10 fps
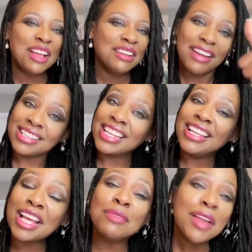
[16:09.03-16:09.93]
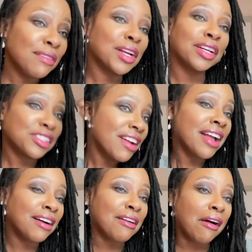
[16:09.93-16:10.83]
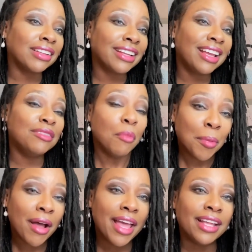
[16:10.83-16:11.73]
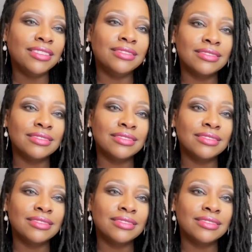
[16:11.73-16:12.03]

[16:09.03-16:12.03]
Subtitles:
that I'm never gonna drink alcohol again, but